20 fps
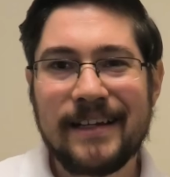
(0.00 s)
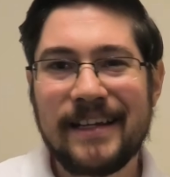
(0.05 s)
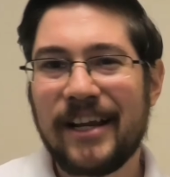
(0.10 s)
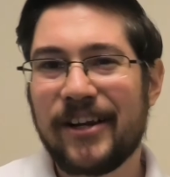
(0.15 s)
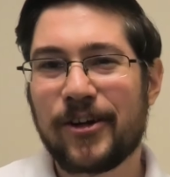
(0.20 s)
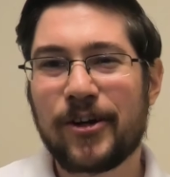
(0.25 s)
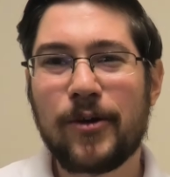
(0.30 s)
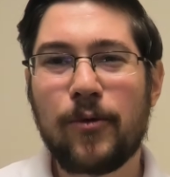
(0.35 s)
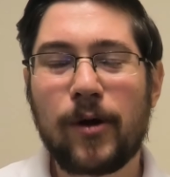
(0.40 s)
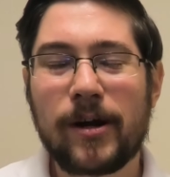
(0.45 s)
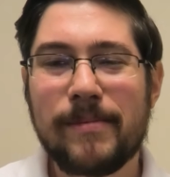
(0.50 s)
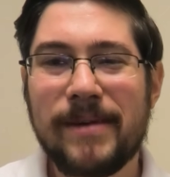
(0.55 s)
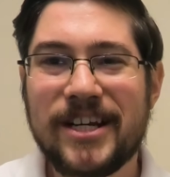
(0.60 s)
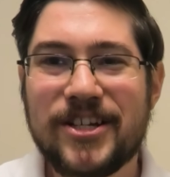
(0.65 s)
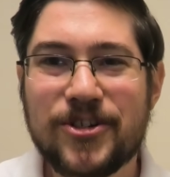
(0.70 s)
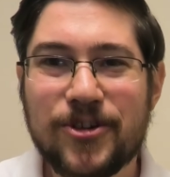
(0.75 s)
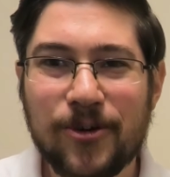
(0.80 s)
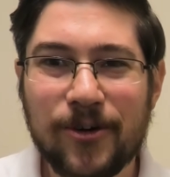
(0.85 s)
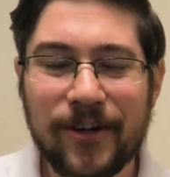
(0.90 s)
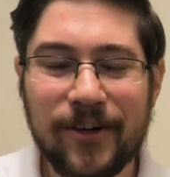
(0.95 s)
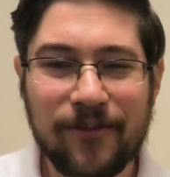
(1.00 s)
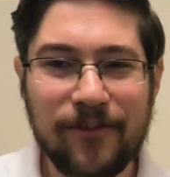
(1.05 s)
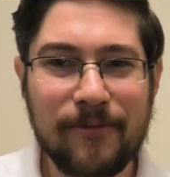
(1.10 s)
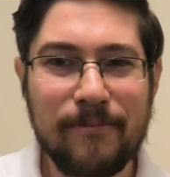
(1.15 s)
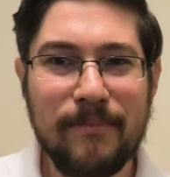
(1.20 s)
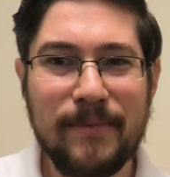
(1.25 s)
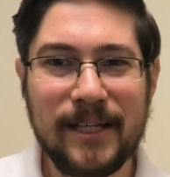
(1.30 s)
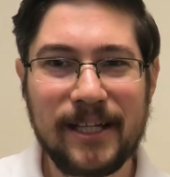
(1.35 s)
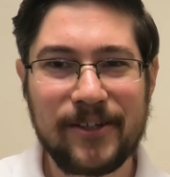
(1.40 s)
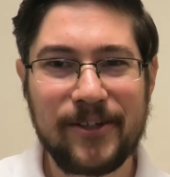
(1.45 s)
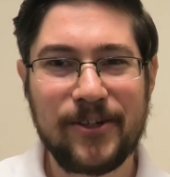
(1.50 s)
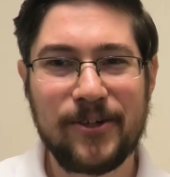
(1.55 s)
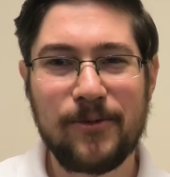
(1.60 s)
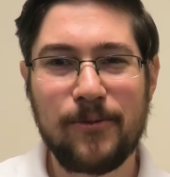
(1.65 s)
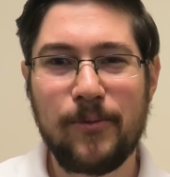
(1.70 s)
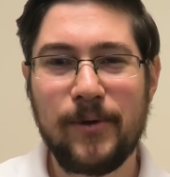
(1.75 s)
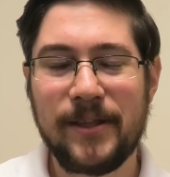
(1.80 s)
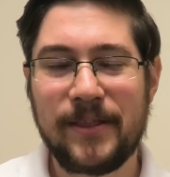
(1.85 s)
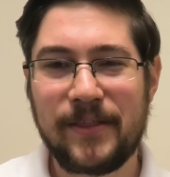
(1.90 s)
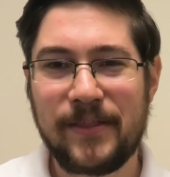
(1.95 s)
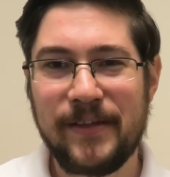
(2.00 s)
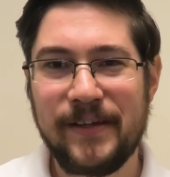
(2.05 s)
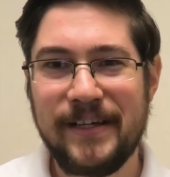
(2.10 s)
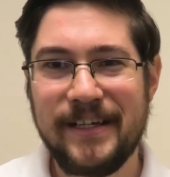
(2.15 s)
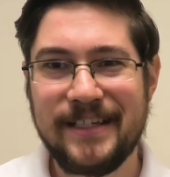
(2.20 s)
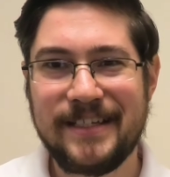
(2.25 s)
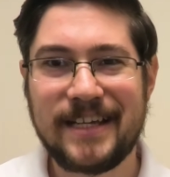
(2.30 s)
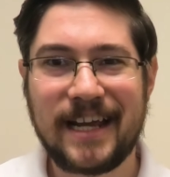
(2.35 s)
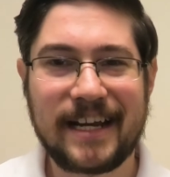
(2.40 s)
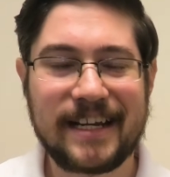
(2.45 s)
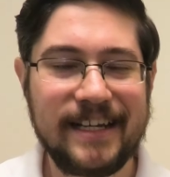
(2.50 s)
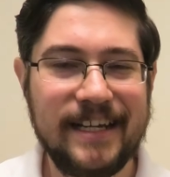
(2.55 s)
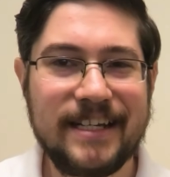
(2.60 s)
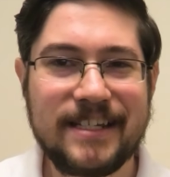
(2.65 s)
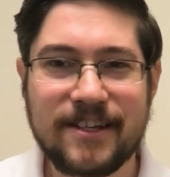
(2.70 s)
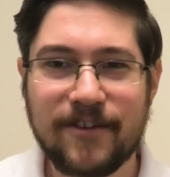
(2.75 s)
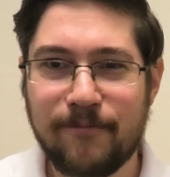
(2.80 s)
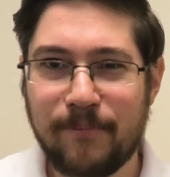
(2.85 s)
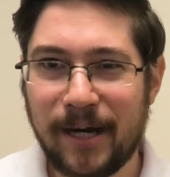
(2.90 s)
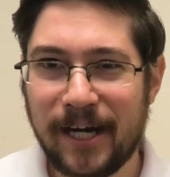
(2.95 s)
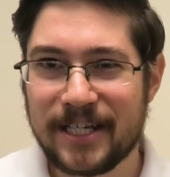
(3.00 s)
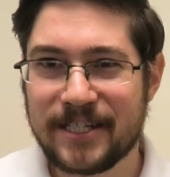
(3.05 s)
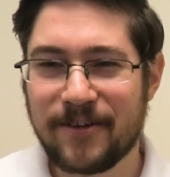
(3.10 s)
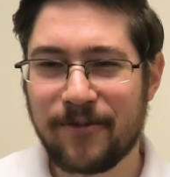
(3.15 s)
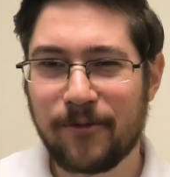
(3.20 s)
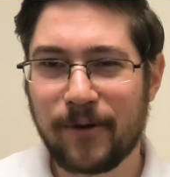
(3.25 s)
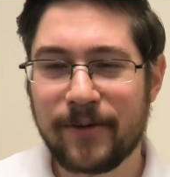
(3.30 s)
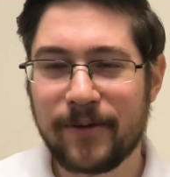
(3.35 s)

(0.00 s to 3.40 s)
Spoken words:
Now, you're going to want to make sure you're familiar with the techniques of positive